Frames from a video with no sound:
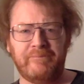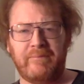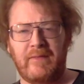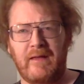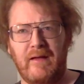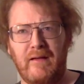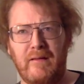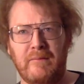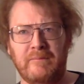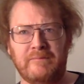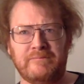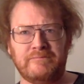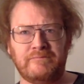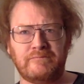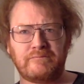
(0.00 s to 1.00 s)

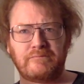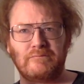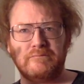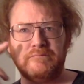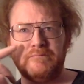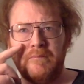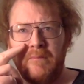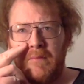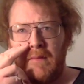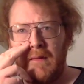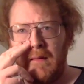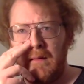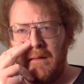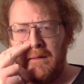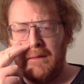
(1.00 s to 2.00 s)
Um,
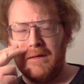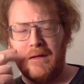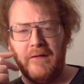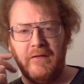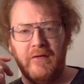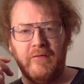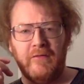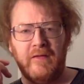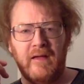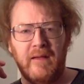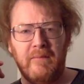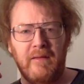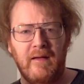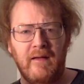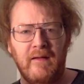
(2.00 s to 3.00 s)
La Notte
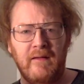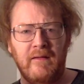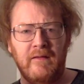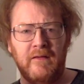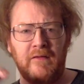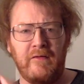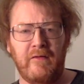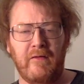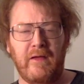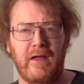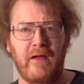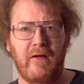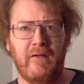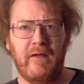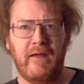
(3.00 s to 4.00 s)
by
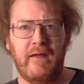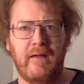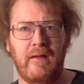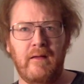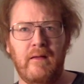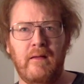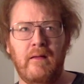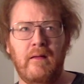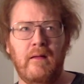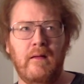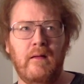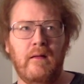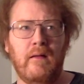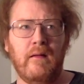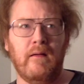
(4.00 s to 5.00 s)
Antonioni.
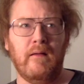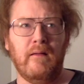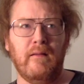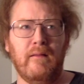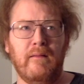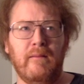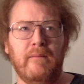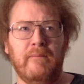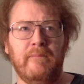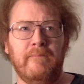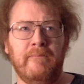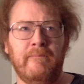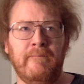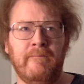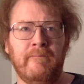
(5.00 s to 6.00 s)
Um,
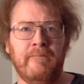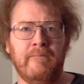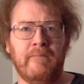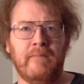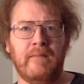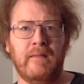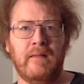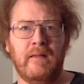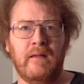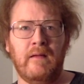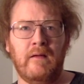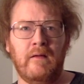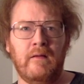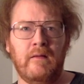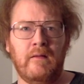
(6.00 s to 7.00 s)

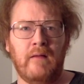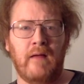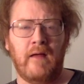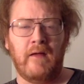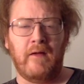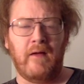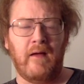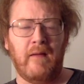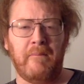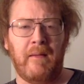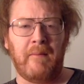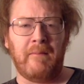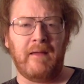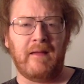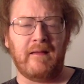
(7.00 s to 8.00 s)
I don't. I'm,
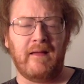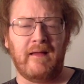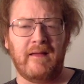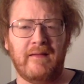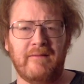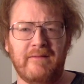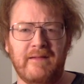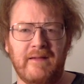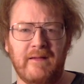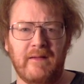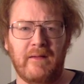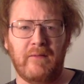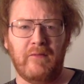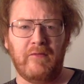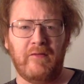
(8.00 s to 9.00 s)
I'm not. I,
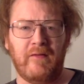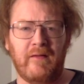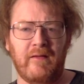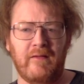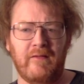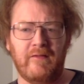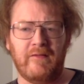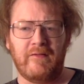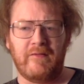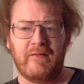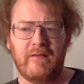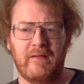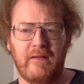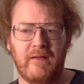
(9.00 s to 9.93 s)
I wish I could just.